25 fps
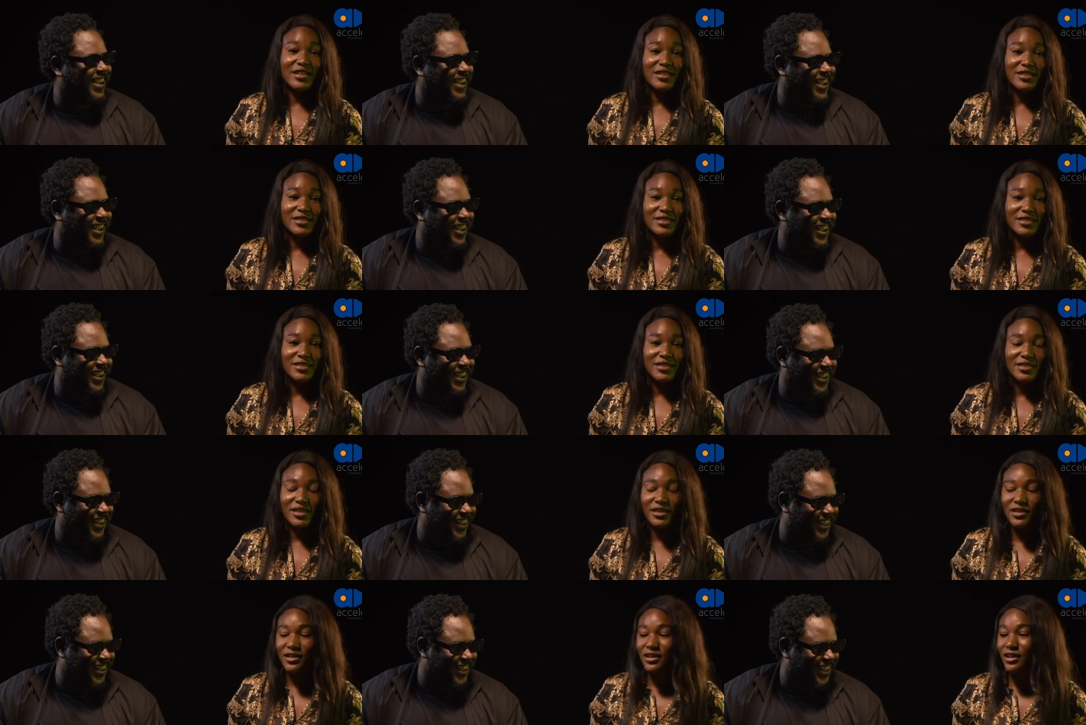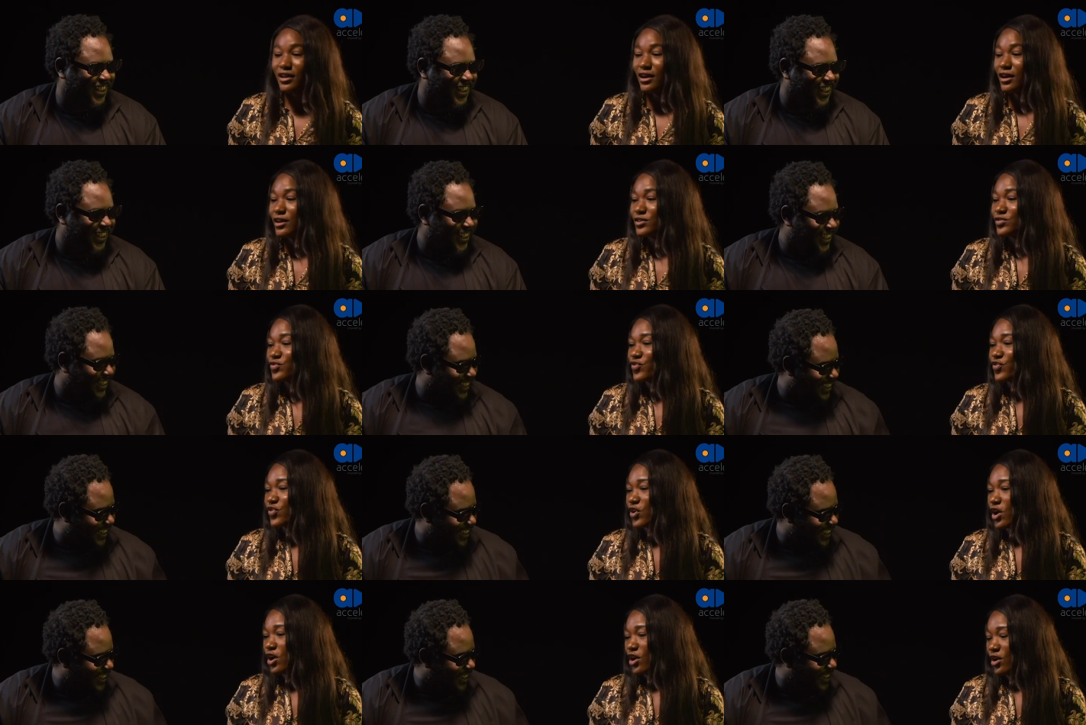Speaker 1: knowledge, a lot
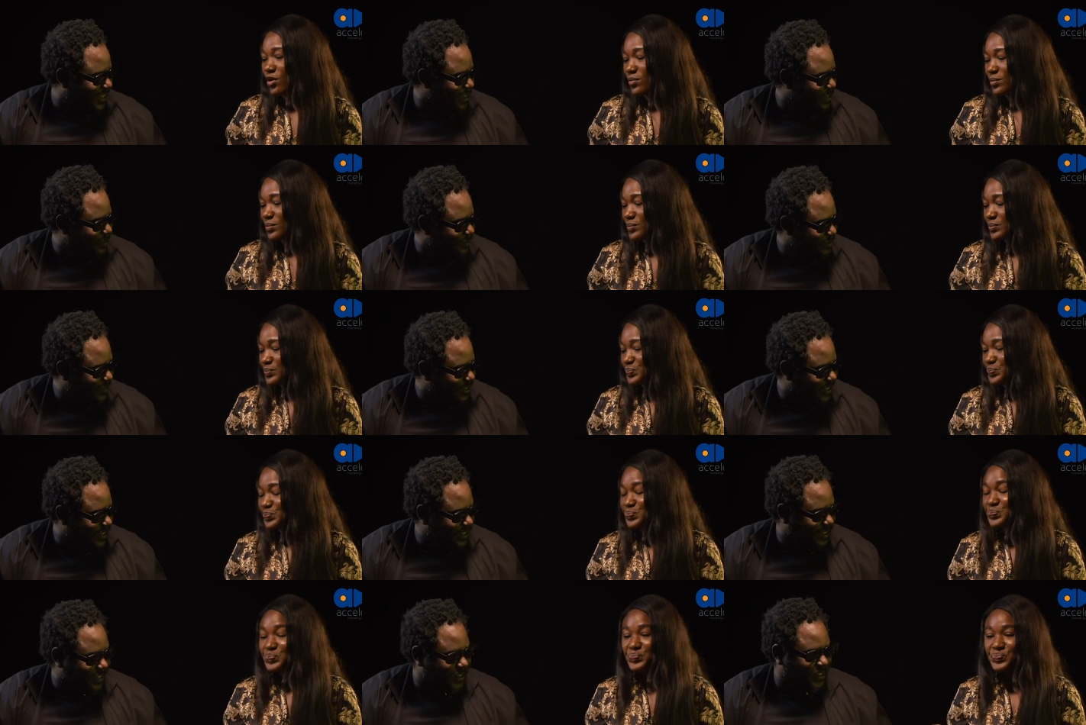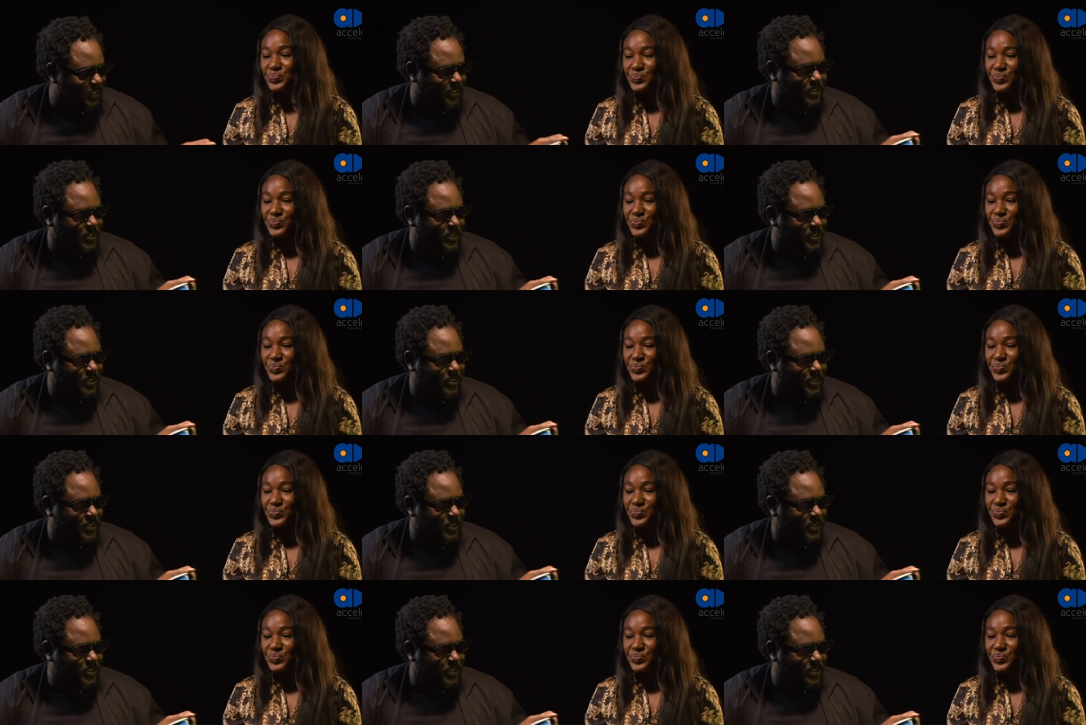from